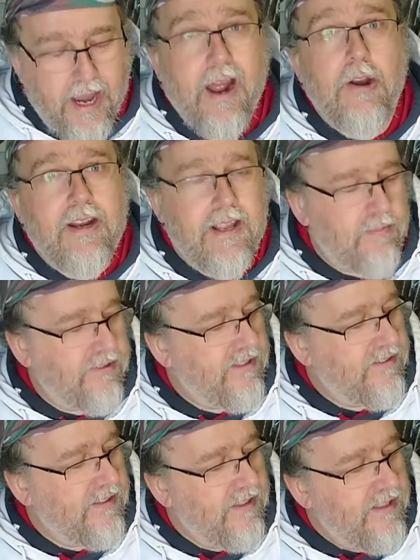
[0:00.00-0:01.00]

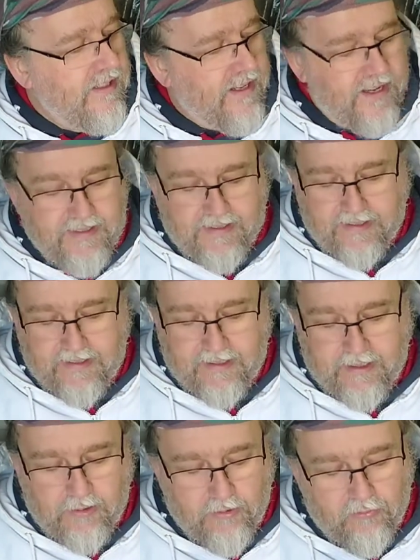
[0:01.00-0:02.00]
uninhibited, and
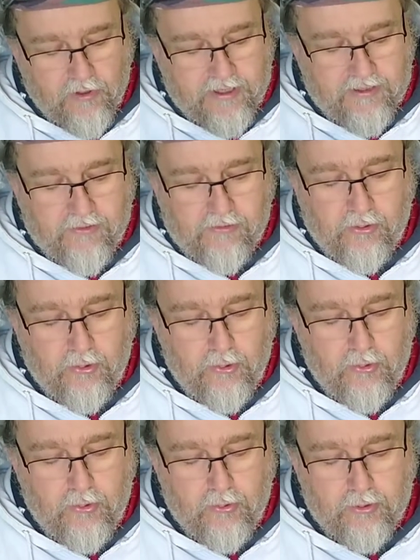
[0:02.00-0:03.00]
running
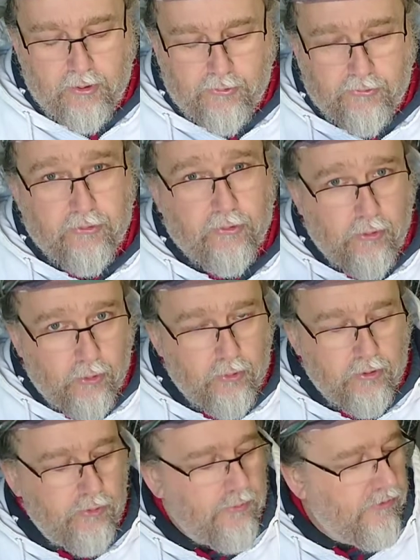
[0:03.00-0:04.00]
two
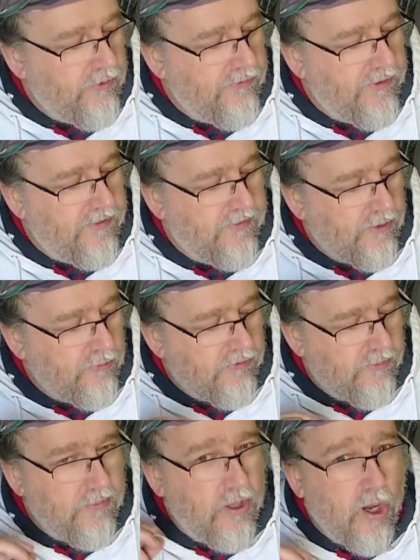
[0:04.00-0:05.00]
looms off this. I got
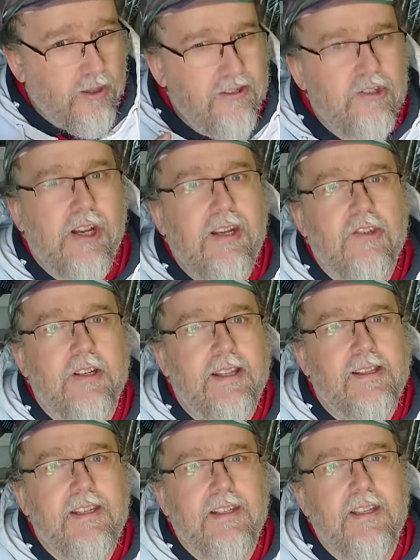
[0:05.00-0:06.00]
some colour changing
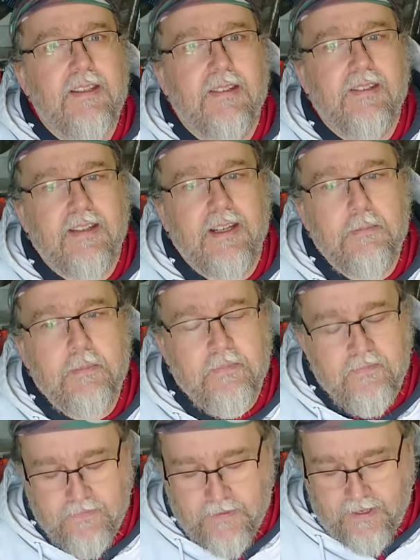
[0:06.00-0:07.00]
LEDs this time,
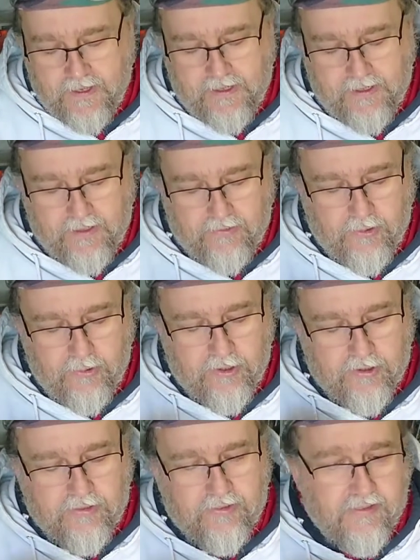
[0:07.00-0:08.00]
so they're
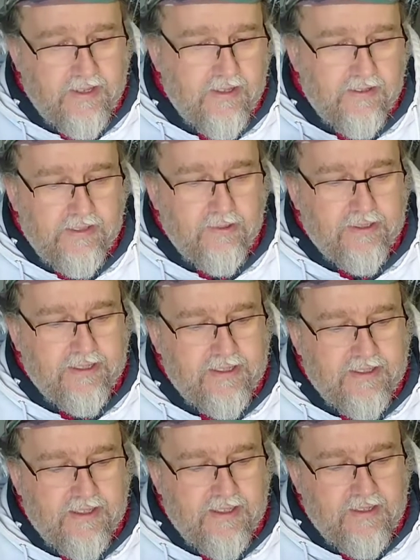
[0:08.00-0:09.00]
just the little
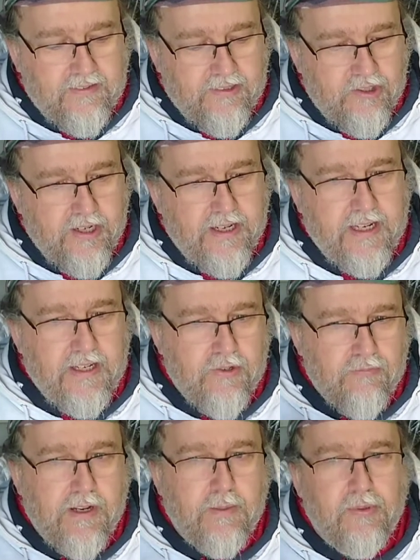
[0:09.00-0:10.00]
LEDs that change
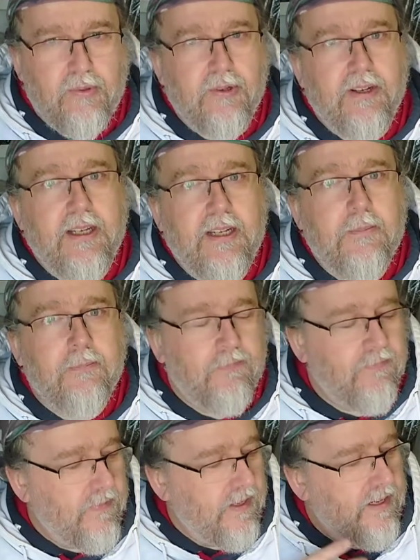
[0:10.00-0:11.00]
red, blue, green.
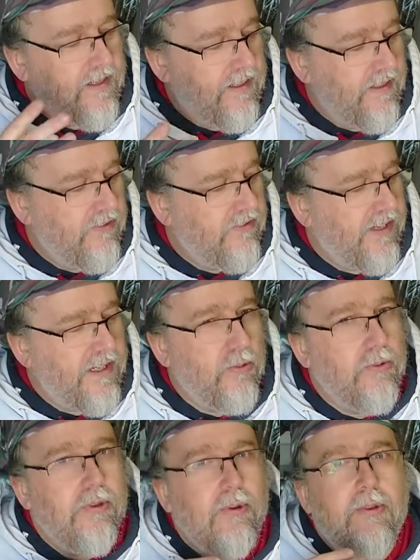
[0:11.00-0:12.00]
And
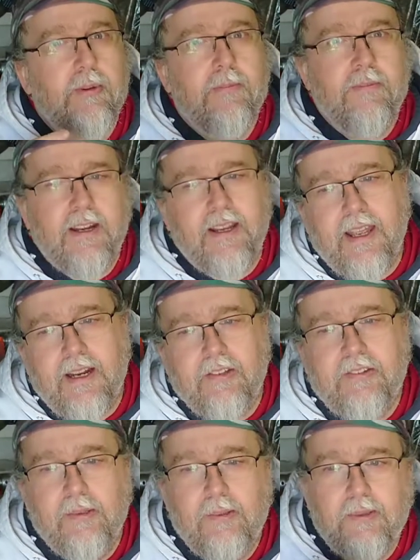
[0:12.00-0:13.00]
cycle through them kind of
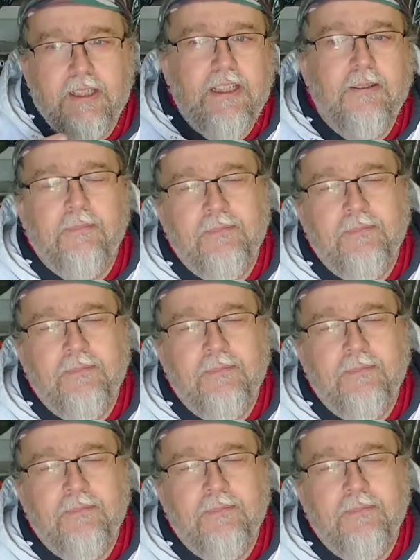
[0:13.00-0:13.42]
slowly,